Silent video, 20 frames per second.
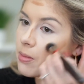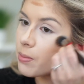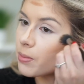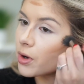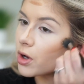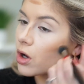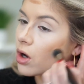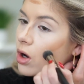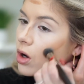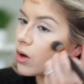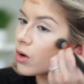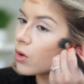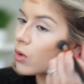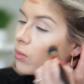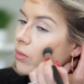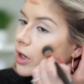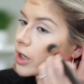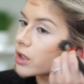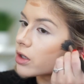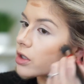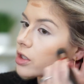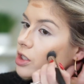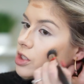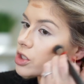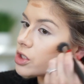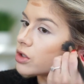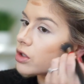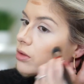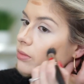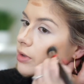But oh my
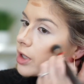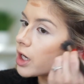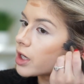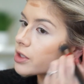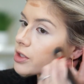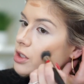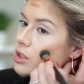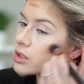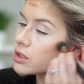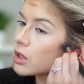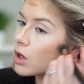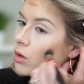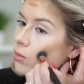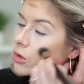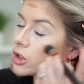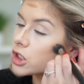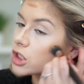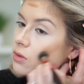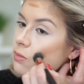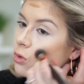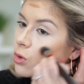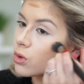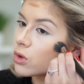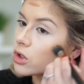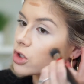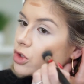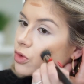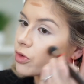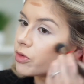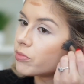goodness, you can make so much
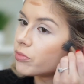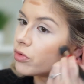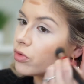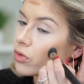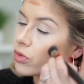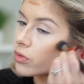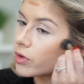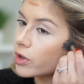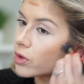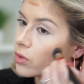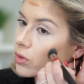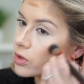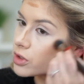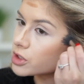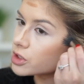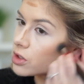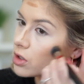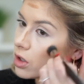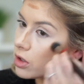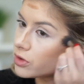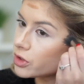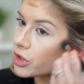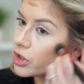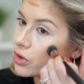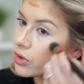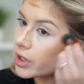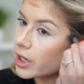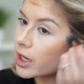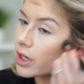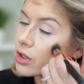more doing booth rental in a salon than
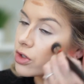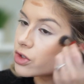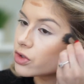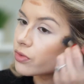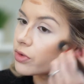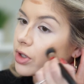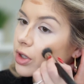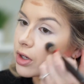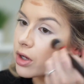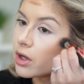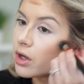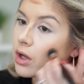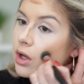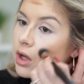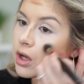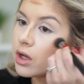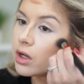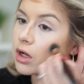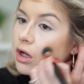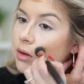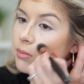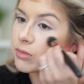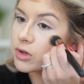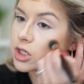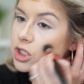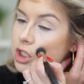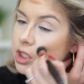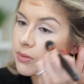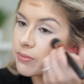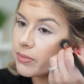you can doing
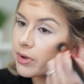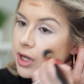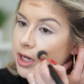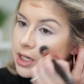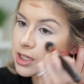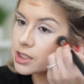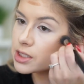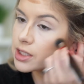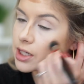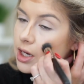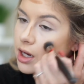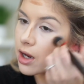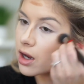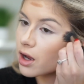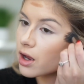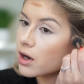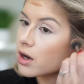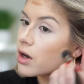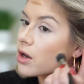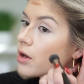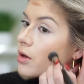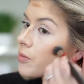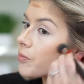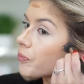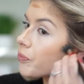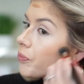commission based. And